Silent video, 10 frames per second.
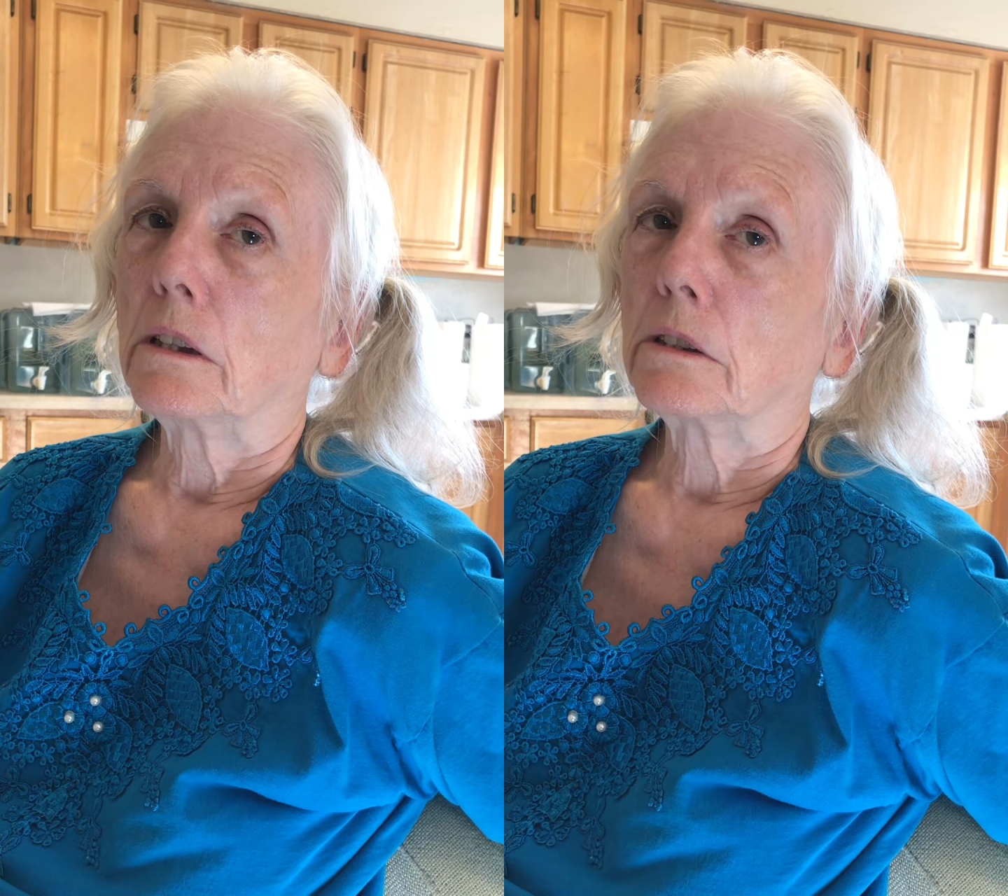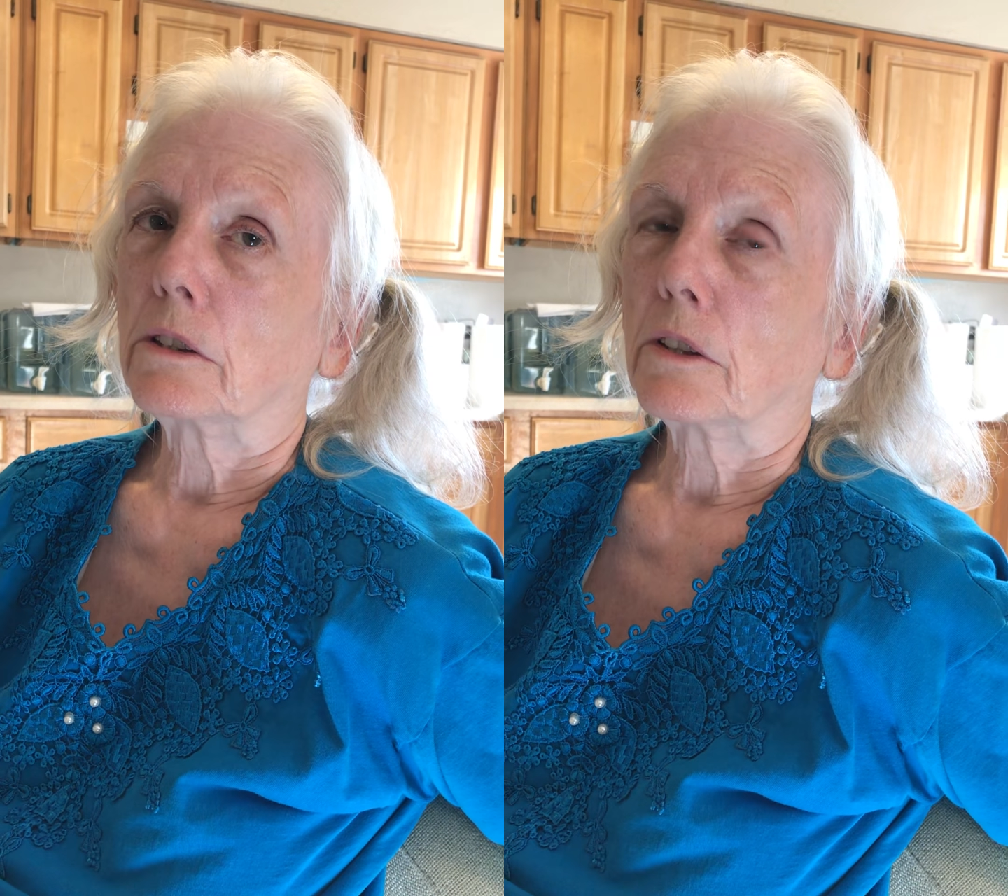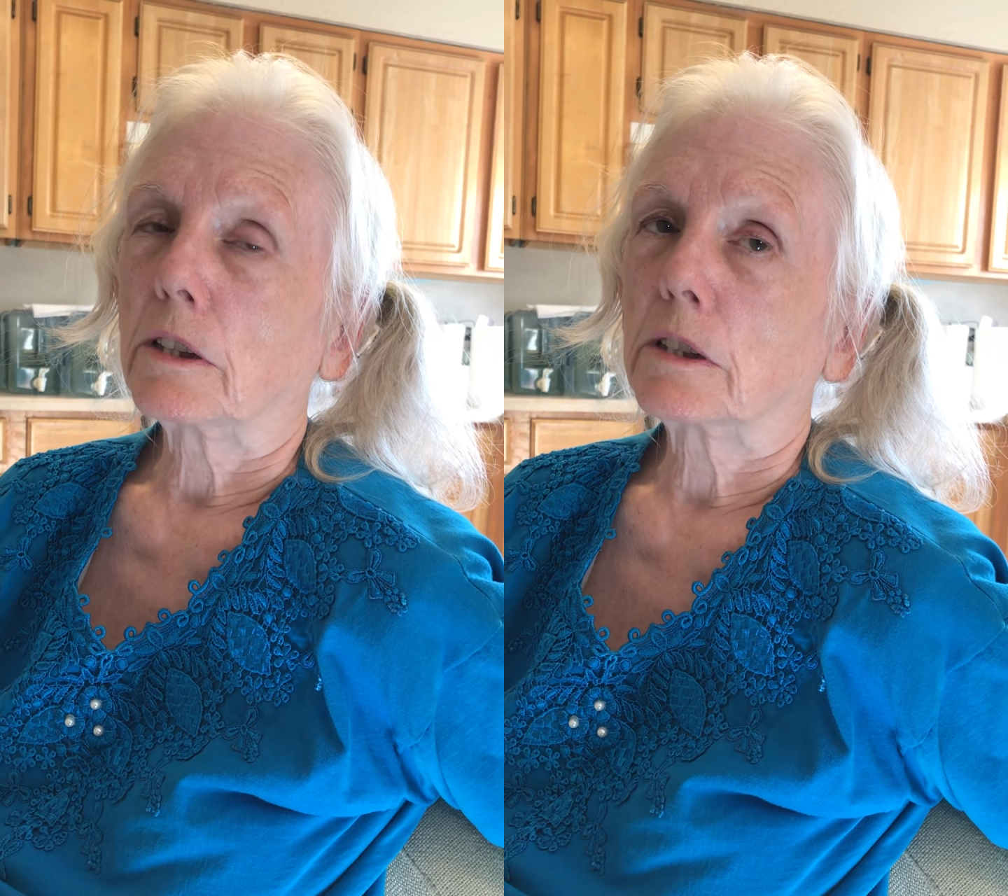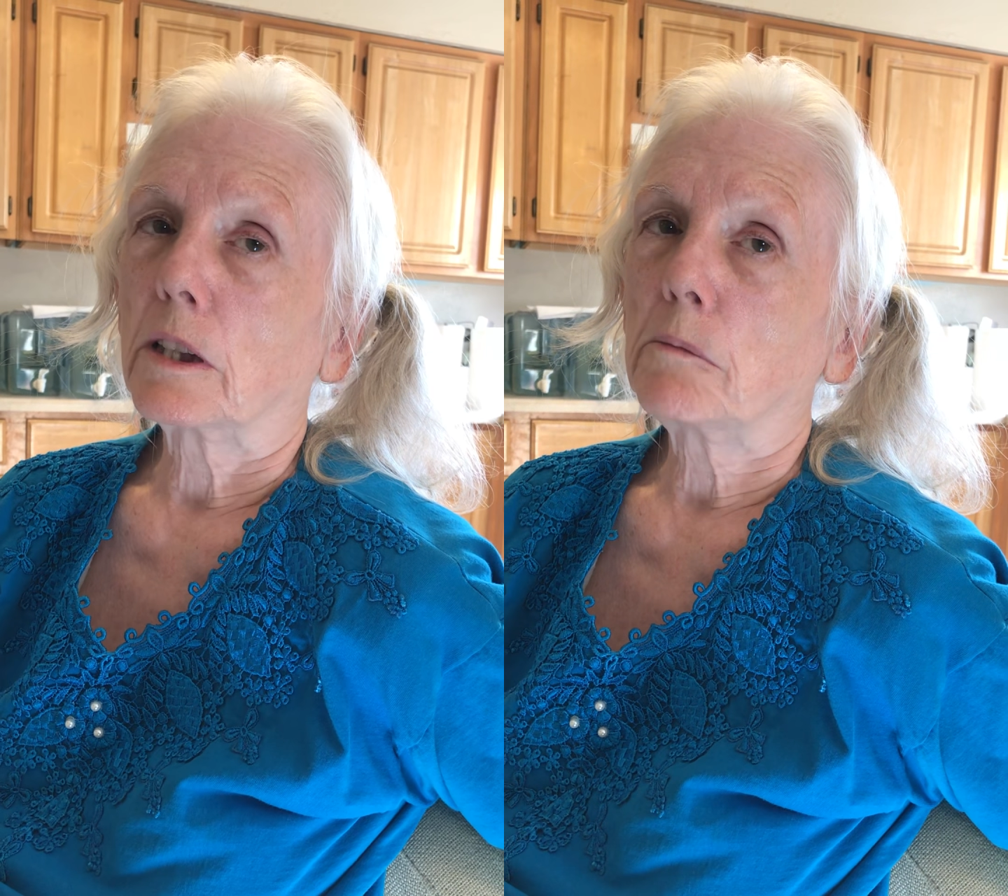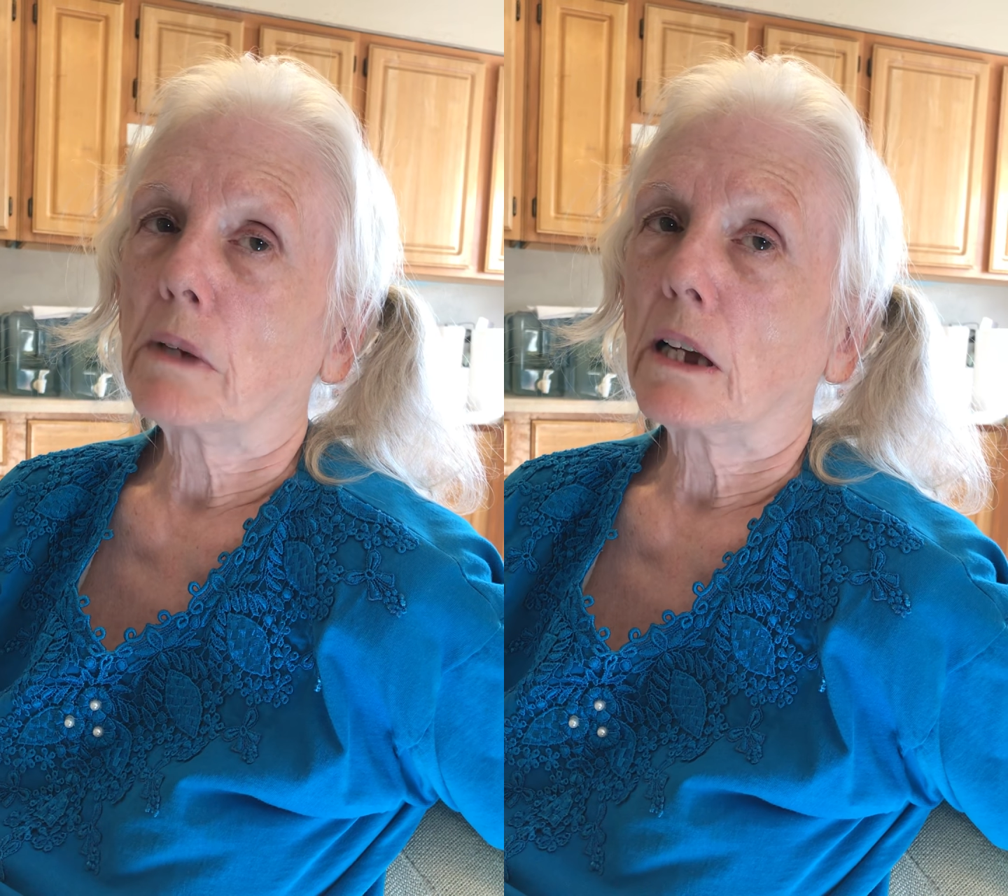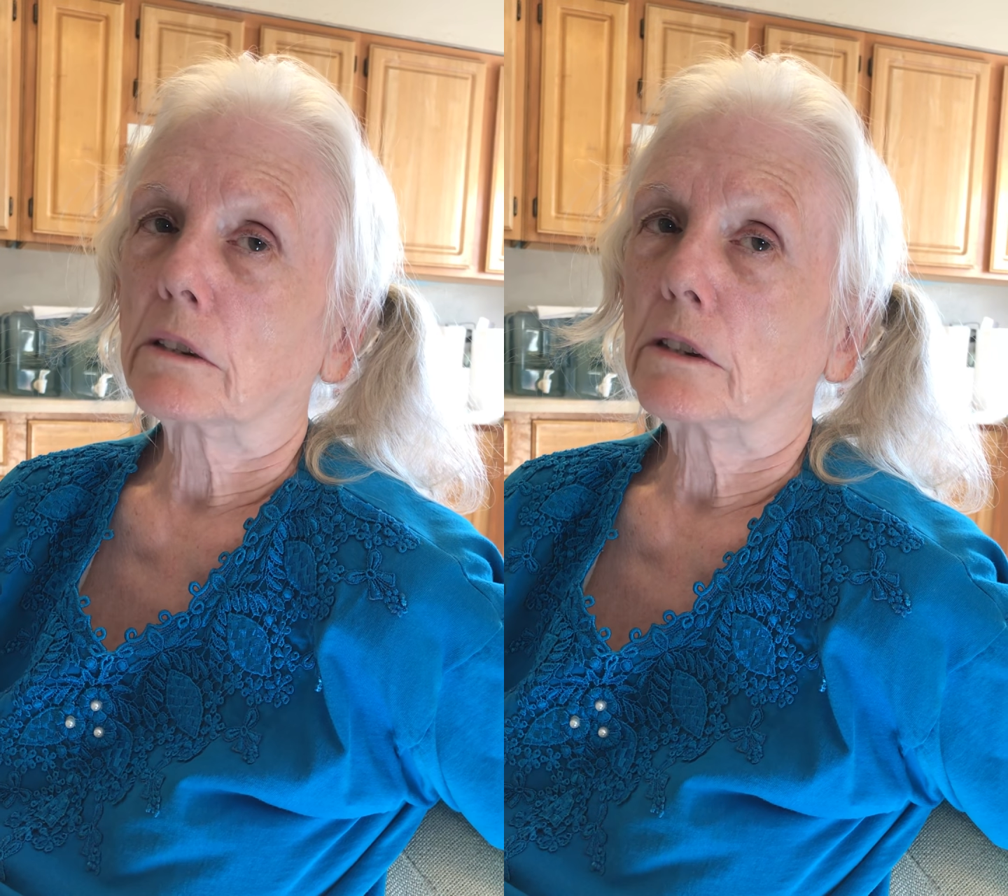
So they send back